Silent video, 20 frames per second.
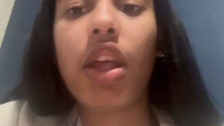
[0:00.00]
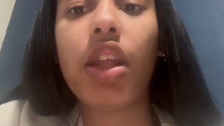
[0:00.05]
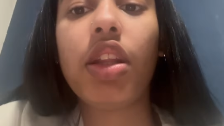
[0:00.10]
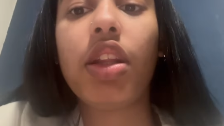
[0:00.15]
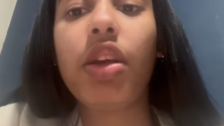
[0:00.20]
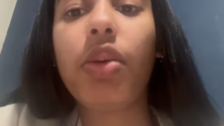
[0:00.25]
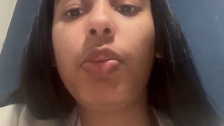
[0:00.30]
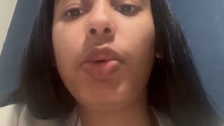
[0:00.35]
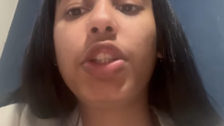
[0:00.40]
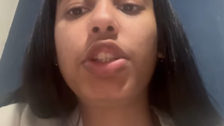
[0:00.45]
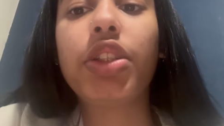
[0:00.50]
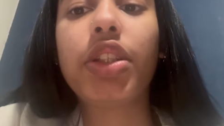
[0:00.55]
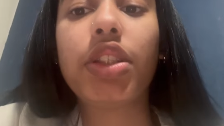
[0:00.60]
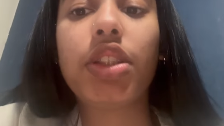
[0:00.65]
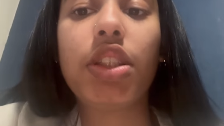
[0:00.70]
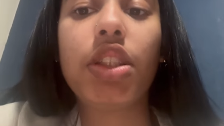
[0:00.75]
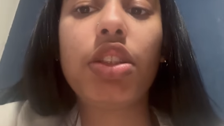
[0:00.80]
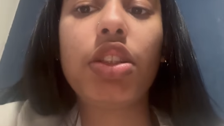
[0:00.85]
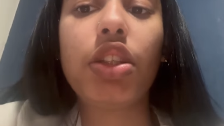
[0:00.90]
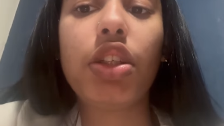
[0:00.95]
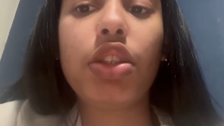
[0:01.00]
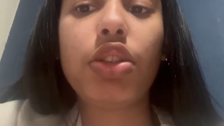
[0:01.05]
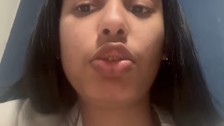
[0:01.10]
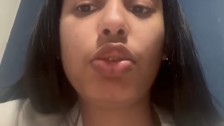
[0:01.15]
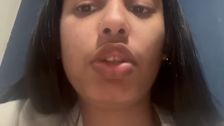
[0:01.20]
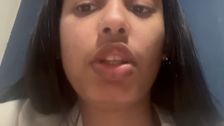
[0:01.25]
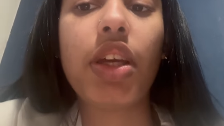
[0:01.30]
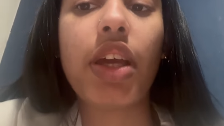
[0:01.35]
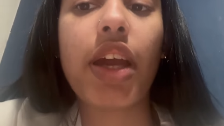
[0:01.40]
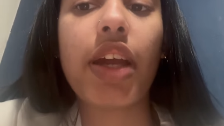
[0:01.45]
Then we transition into
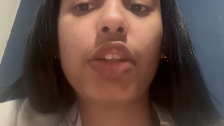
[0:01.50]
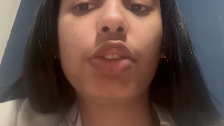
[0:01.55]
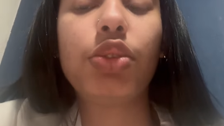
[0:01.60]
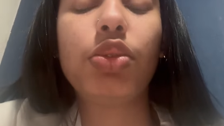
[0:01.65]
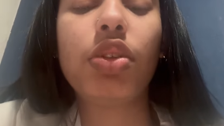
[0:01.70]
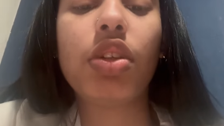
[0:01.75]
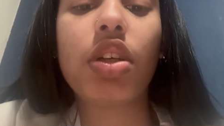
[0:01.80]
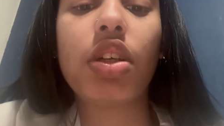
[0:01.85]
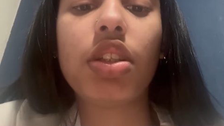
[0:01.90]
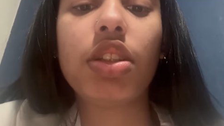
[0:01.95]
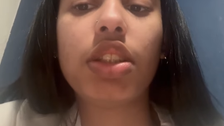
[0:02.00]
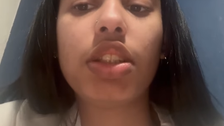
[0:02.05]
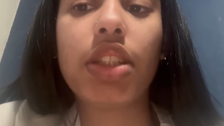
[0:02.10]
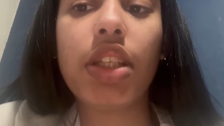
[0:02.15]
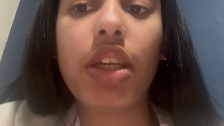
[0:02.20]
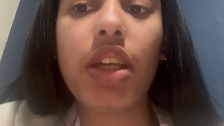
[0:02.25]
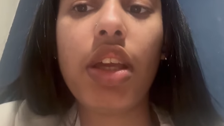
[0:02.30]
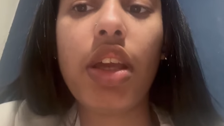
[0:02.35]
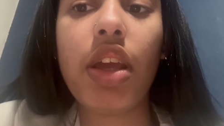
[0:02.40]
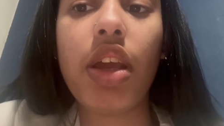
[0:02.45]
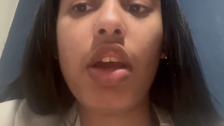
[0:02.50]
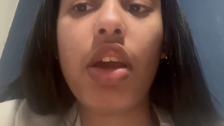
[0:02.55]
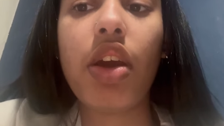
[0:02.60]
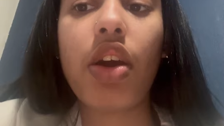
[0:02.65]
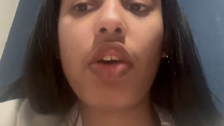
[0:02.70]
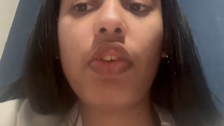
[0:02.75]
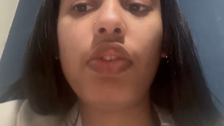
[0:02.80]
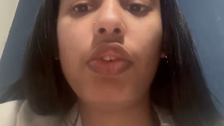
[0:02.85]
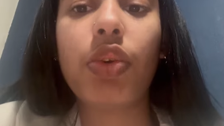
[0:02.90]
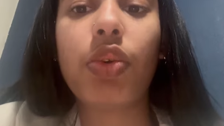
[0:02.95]
the actual content
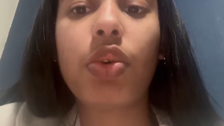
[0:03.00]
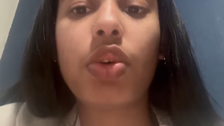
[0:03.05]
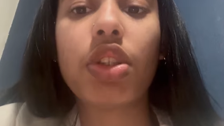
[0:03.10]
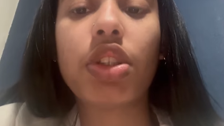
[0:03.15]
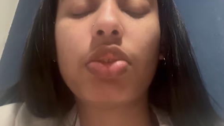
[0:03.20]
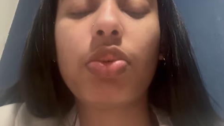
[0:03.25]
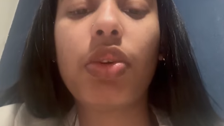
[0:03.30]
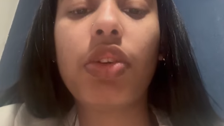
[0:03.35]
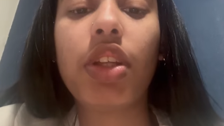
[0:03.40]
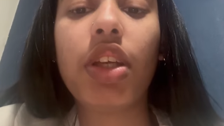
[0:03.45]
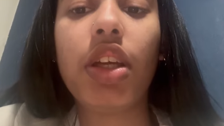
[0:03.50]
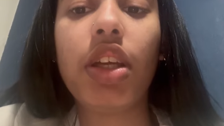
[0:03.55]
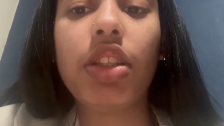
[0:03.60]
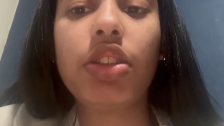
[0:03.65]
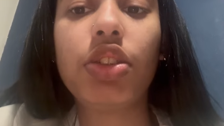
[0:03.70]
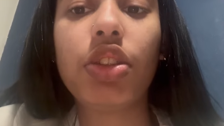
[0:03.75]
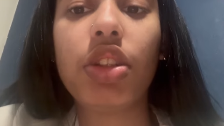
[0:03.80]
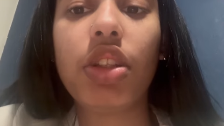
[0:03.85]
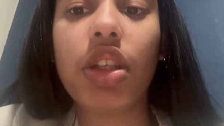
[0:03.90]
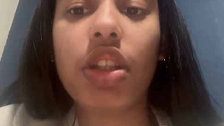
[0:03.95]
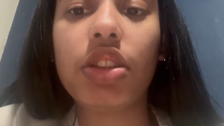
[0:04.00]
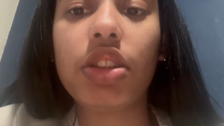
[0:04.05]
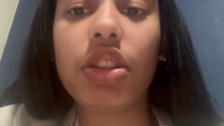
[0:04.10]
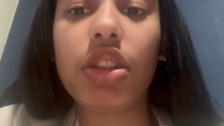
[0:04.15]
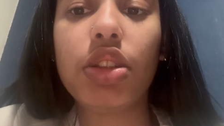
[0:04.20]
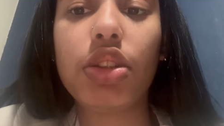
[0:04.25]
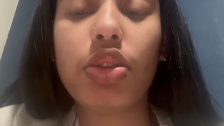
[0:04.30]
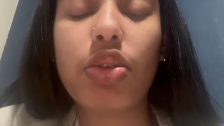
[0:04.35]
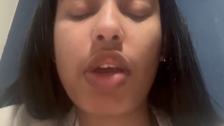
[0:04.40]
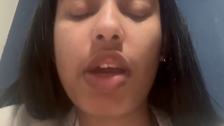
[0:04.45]
of the course with the introduction
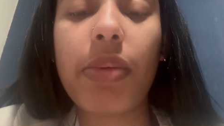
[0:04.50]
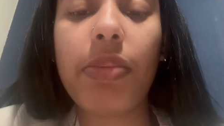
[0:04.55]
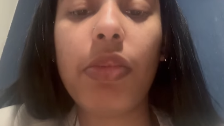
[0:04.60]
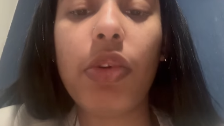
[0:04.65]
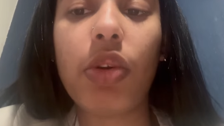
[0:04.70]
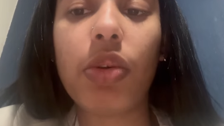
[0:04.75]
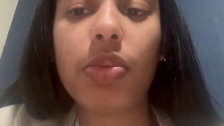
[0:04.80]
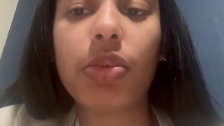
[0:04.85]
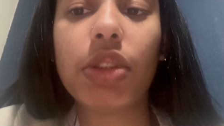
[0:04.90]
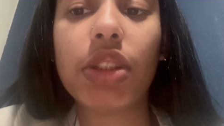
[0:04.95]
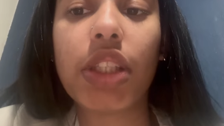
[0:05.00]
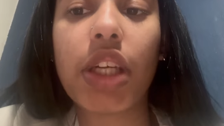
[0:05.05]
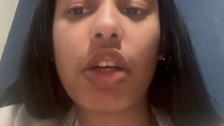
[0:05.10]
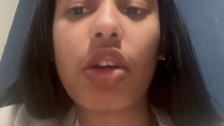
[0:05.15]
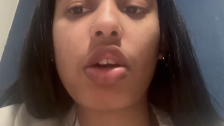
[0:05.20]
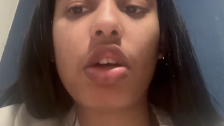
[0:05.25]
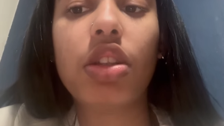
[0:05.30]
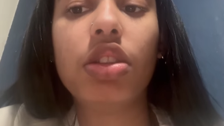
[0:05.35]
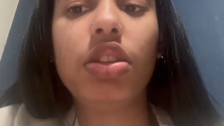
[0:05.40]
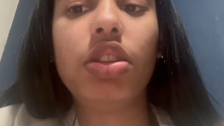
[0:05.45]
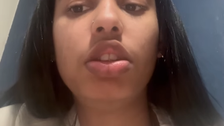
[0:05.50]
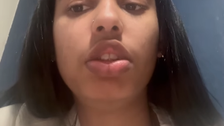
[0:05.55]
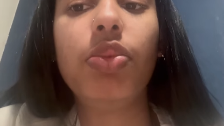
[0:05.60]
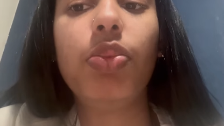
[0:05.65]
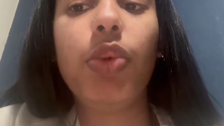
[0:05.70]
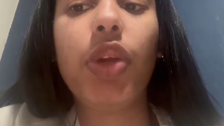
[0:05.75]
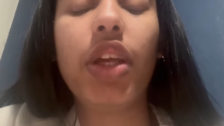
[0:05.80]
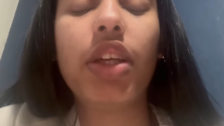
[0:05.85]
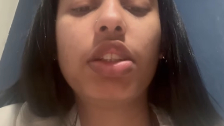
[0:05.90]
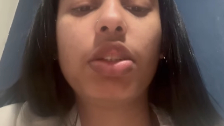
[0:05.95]
to abnormal psychology.
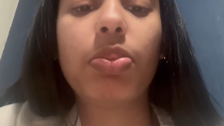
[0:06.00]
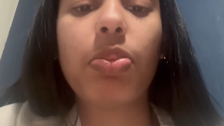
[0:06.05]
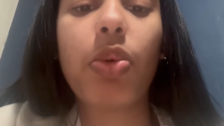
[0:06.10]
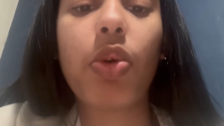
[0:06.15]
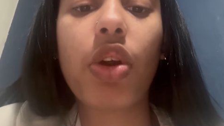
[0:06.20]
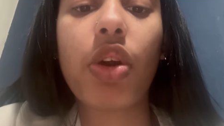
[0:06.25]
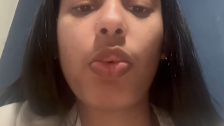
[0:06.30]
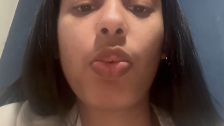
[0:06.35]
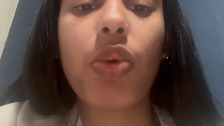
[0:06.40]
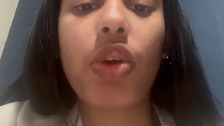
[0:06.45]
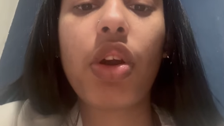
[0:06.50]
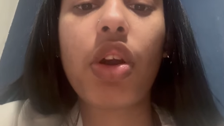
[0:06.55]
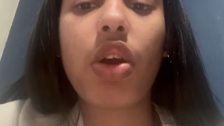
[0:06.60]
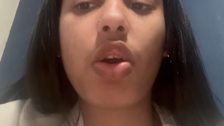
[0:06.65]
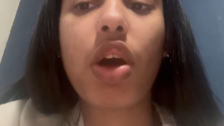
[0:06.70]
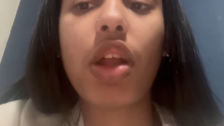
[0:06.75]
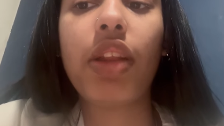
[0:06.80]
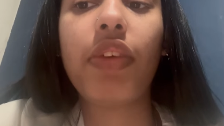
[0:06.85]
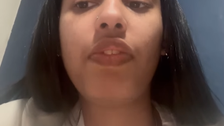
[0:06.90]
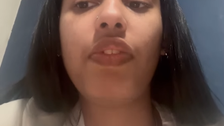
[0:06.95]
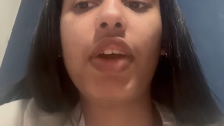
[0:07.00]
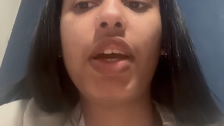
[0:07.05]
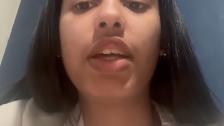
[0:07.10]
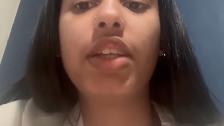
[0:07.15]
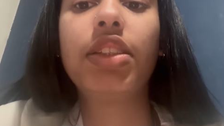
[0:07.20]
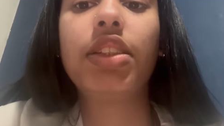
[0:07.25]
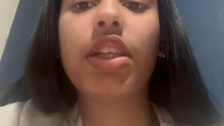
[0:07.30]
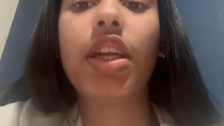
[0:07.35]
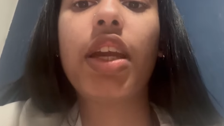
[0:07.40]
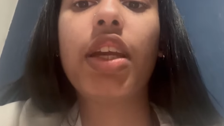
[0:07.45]
We explore what
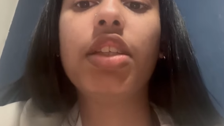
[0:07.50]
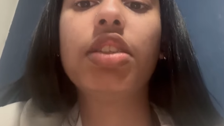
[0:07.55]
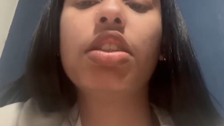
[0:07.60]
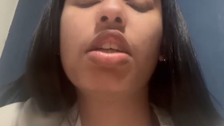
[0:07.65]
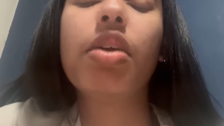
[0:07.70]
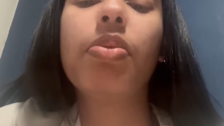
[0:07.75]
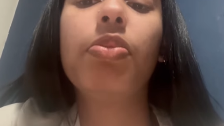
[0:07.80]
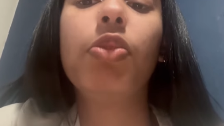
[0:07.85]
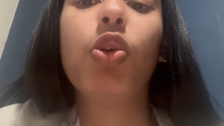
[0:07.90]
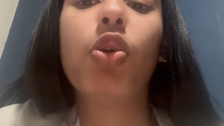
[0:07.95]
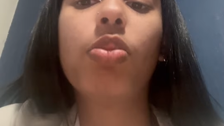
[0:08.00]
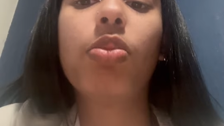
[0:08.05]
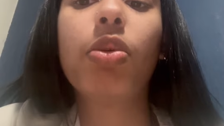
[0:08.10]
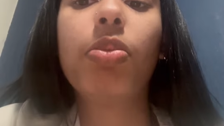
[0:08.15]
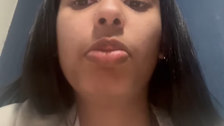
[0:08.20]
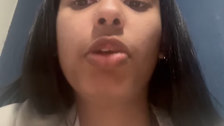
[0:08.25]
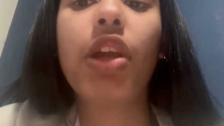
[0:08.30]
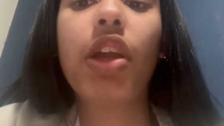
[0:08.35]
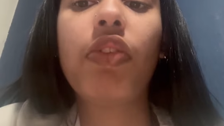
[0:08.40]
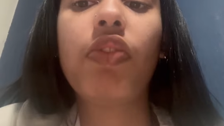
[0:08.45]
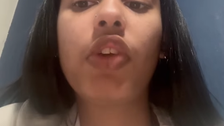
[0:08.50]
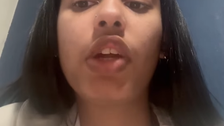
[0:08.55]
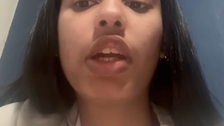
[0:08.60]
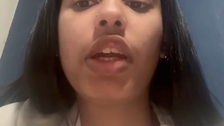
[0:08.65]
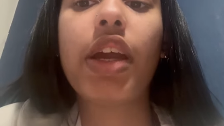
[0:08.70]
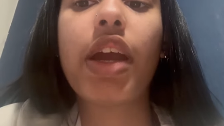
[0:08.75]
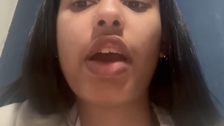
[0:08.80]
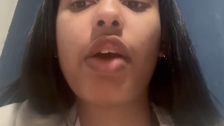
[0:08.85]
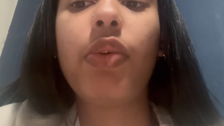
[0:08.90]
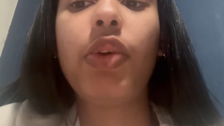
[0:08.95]
qualifies as abnormal behavior and
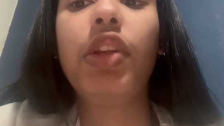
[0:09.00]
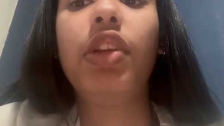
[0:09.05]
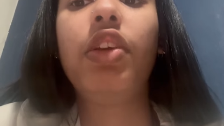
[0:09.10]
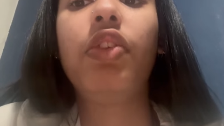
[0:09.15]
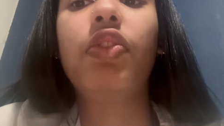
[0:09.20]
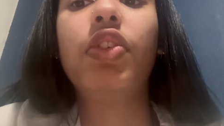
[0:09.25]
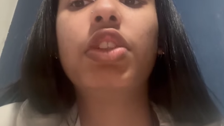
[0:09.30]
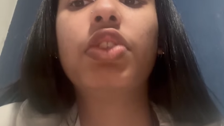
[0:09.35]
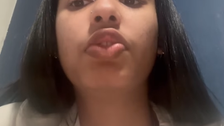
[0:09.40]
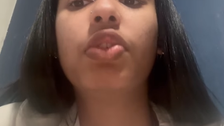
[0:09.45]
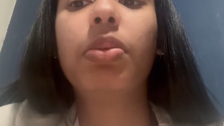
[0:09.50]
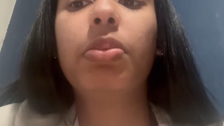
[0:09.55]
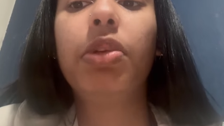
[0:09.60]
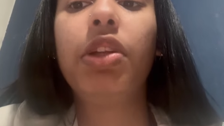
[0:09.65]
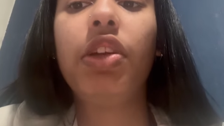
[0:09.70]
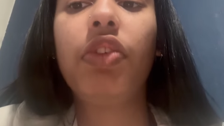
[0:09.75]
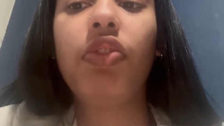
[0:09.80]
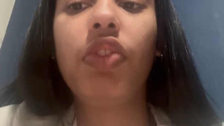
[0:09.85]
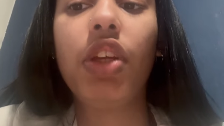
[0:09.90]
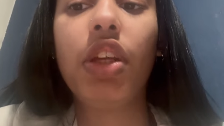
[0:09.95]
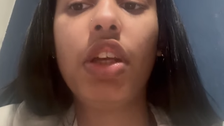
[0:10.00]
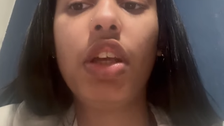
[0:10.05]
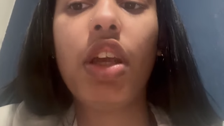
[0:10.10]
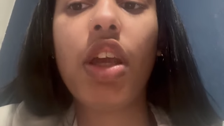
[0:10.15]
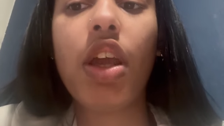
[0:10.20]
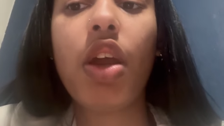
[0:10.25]
how it differs from deviant